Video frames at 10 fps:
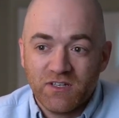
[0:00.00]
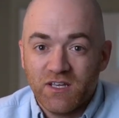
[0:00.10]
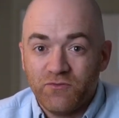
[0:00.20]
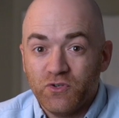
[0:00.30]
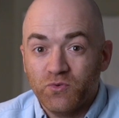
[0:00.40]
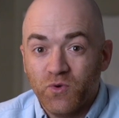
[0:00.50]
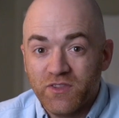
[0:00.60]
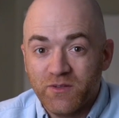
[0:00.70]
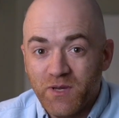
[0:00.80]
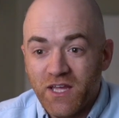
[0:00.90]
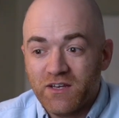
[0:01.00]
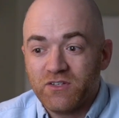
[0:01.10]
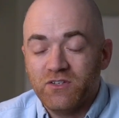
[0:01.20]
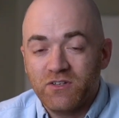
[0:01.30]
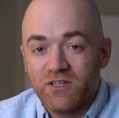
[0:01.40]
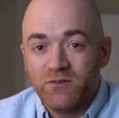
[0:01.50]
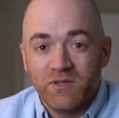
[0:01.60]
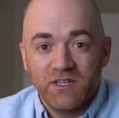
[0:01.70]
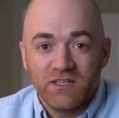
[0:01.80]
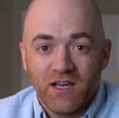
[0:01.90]
If you won the bet, you get $1
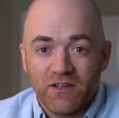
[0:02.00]
million.